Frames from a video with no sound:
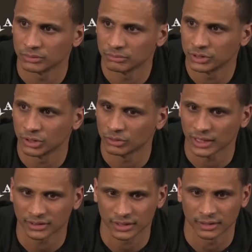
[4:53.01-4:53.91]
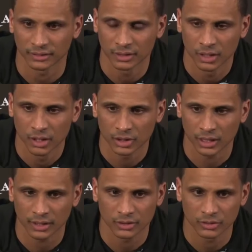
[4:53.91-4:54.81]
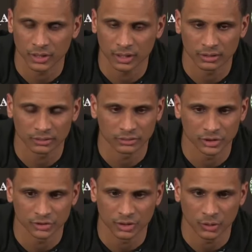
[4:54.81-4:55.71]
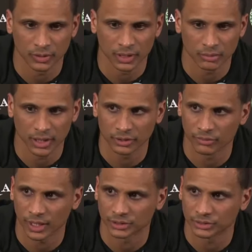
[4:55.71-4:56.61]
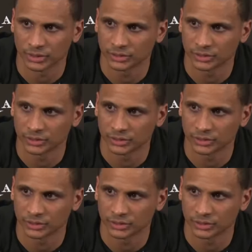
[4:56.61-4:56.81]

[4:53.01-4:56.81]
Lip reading: And, you know, like I said, you gotta just know the NBA is fragile.